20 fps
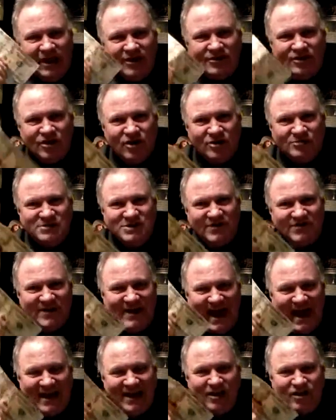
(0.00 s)
in terms of
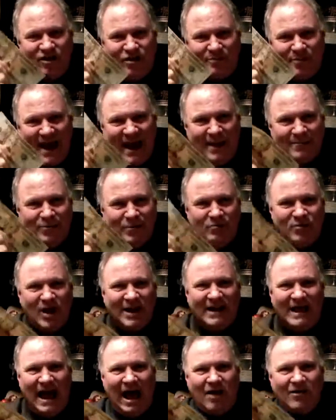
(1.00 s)
getting your paper
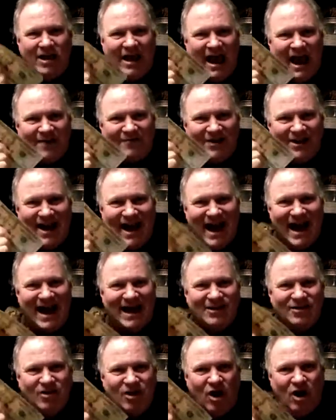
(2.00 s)
money out and have an
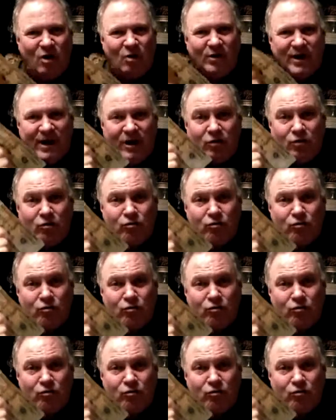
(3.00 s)
ongoing,